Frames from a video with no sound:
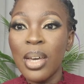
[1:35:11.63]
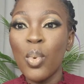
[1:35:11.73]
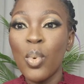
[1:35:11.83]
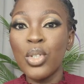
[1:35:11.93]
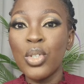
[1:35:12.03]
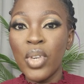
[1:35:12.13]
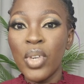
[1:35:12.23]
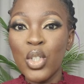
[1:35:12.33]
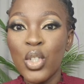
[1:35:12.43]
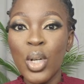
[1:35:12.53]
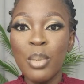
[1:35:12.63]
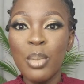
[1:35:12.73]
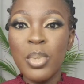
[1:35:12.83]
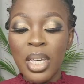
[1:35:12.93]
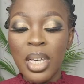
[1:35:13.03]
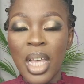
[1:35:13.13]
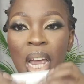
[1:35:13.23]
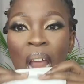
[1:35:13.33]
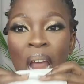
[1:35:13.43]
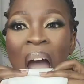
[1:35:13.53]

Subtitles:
Once you finished your lipstick, then